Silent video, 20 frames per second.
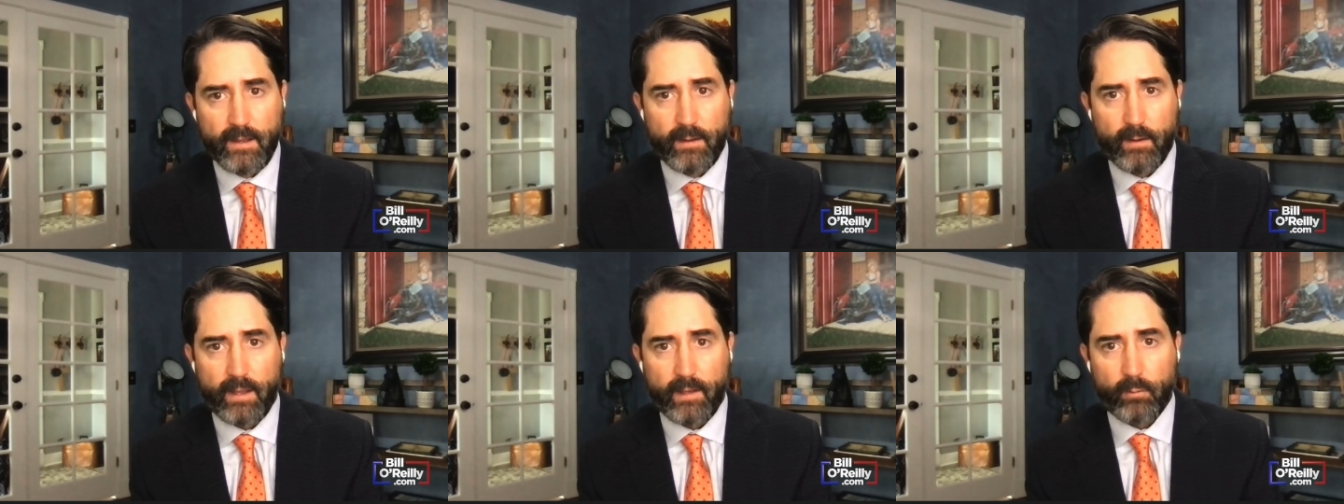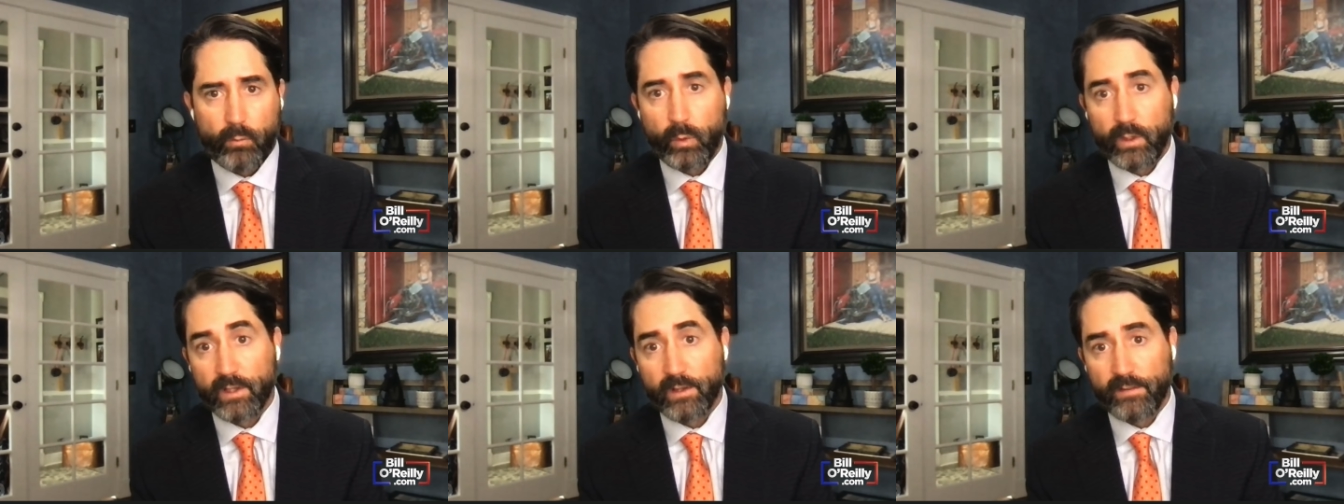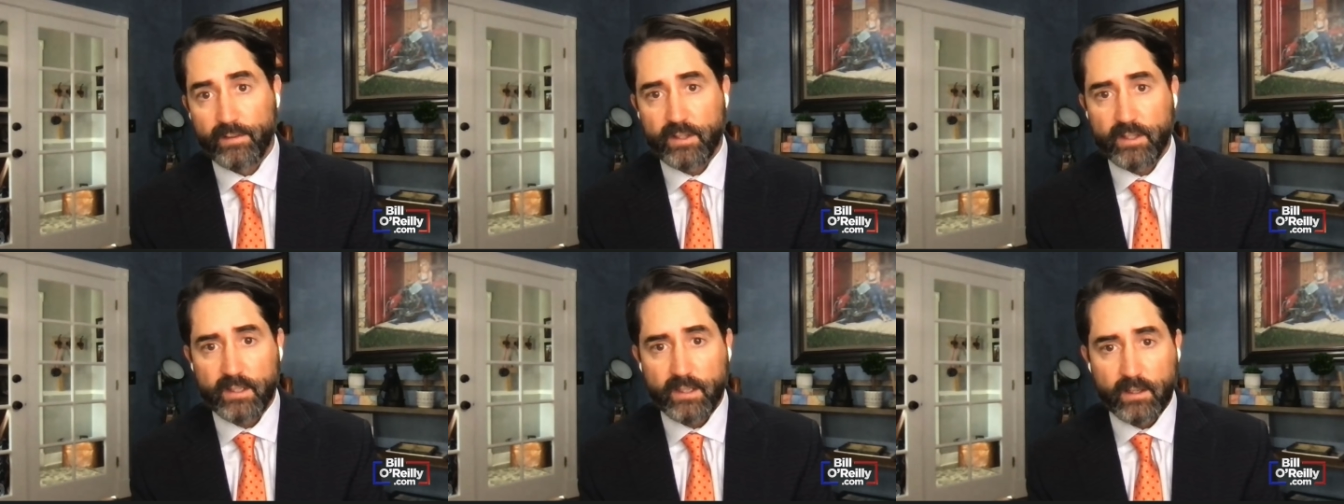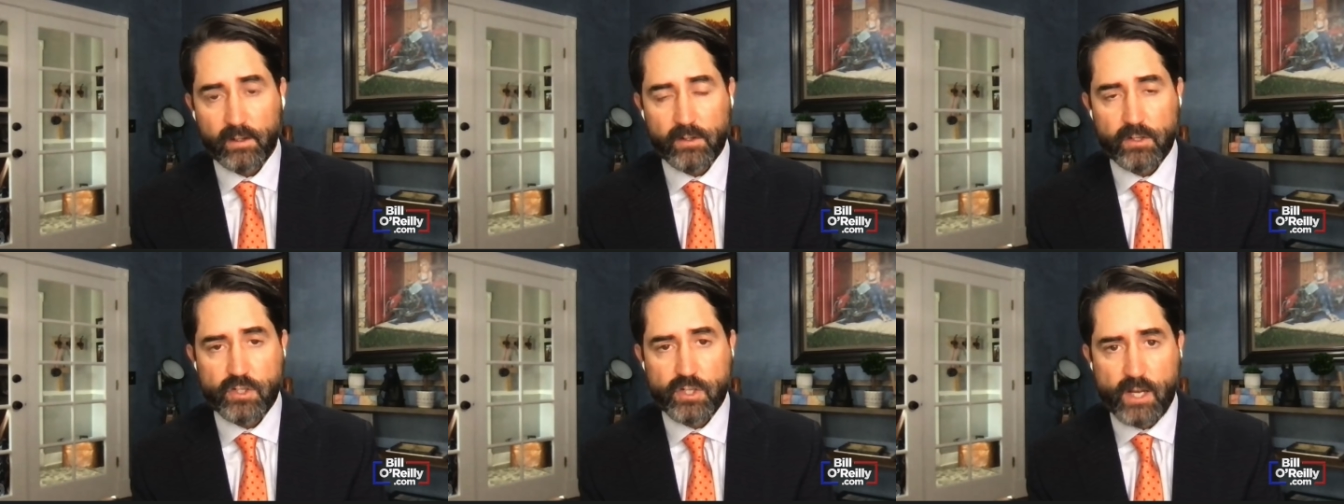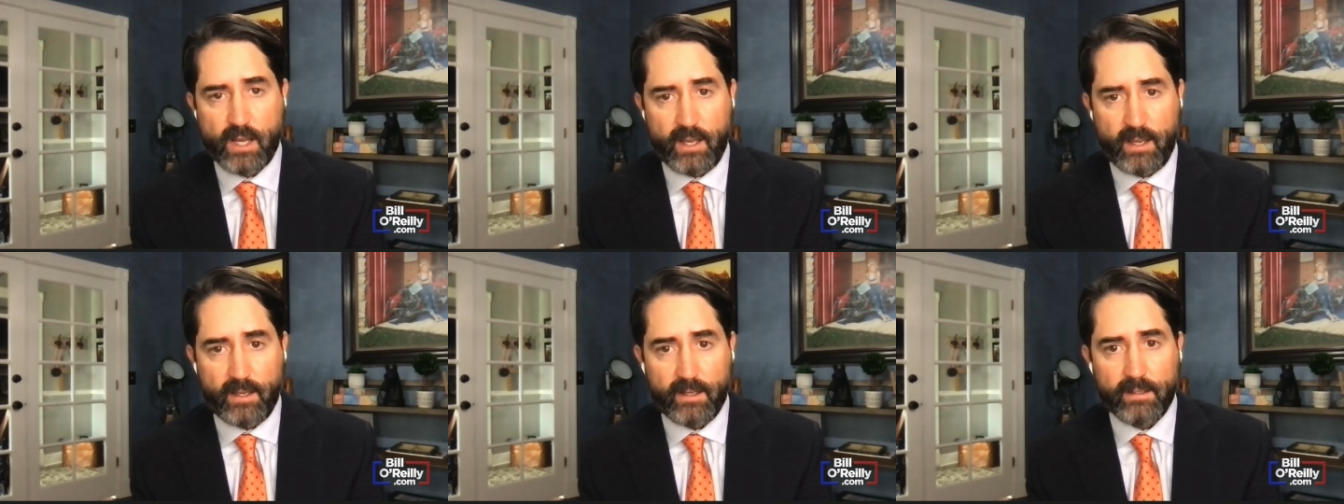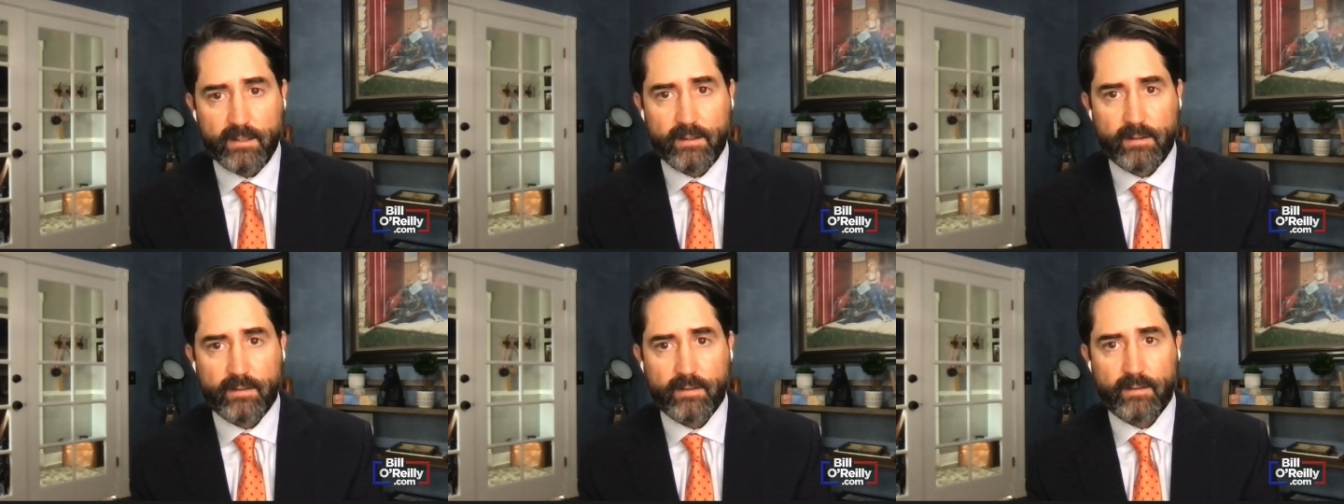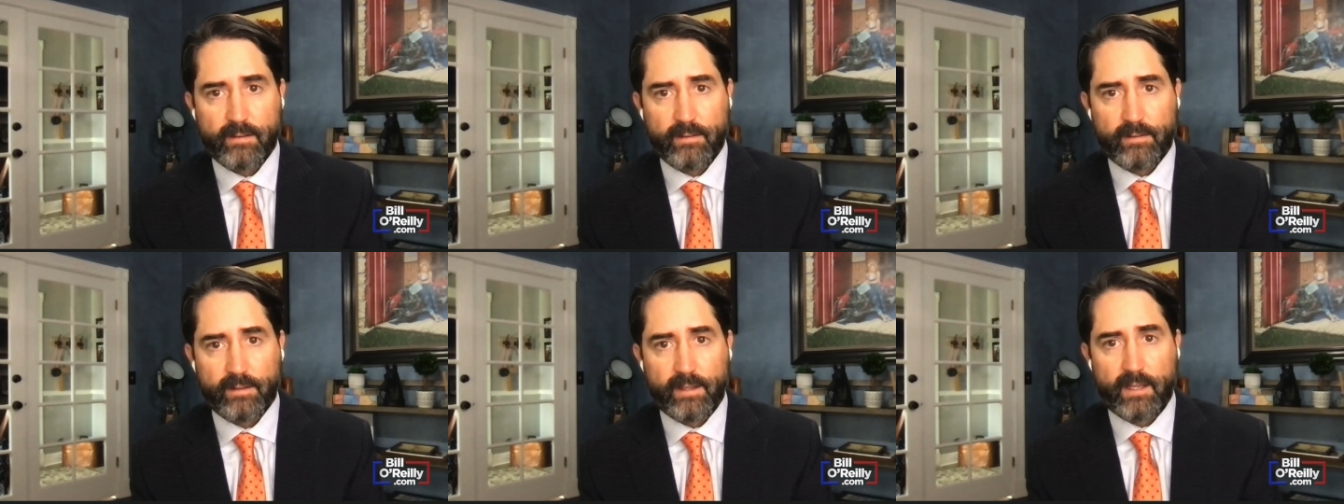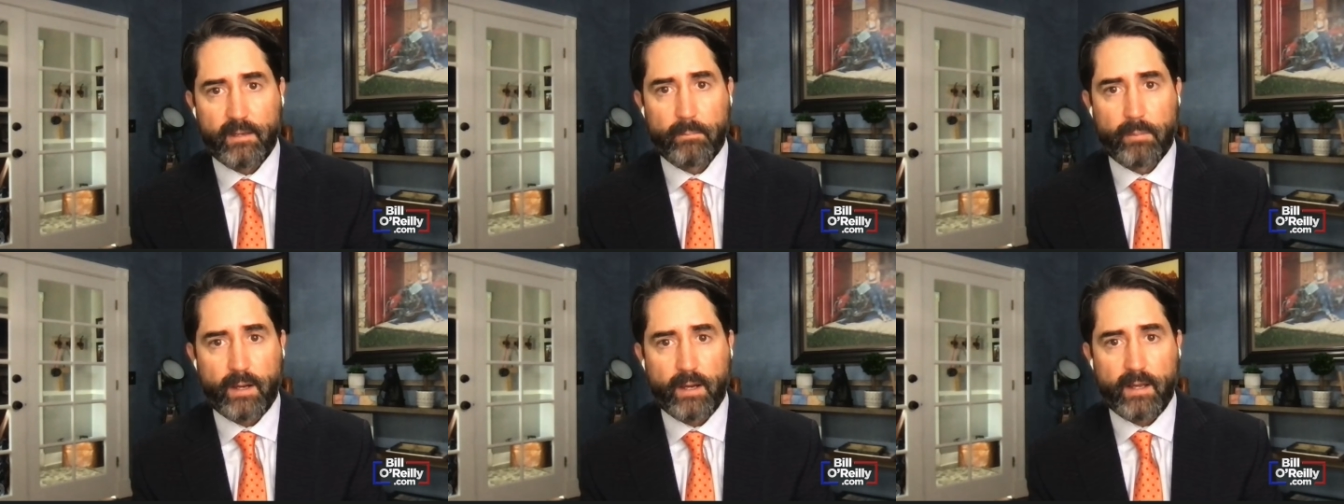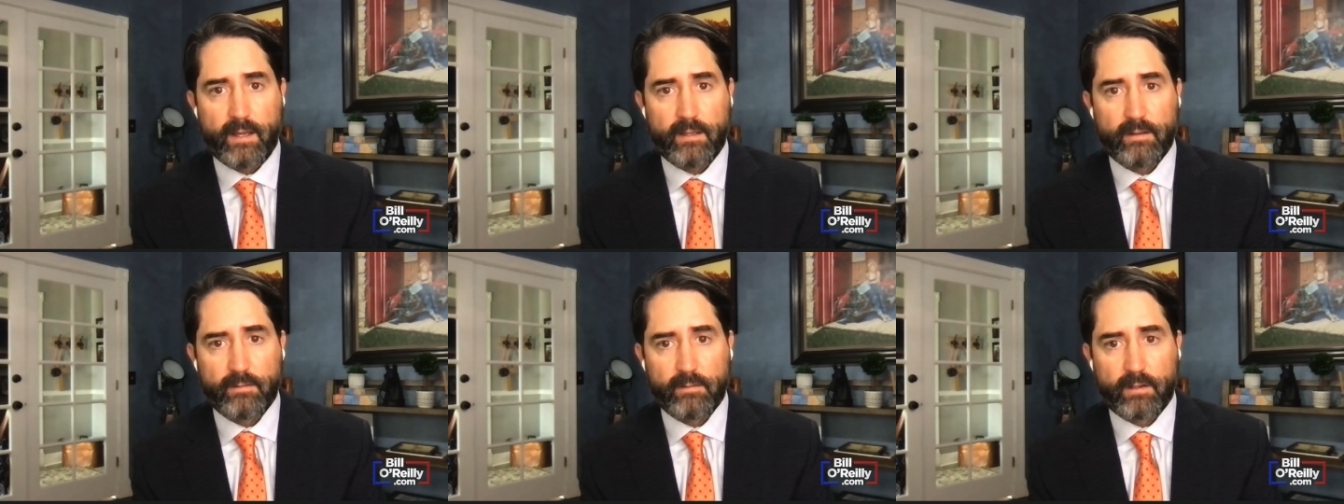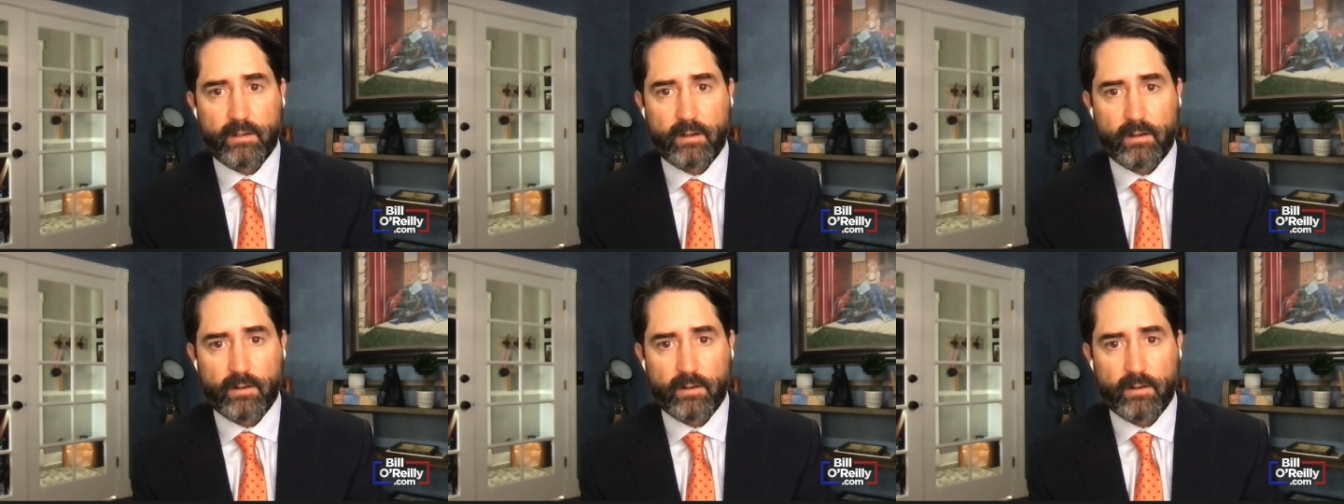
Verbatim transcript: and will the DOJ, led by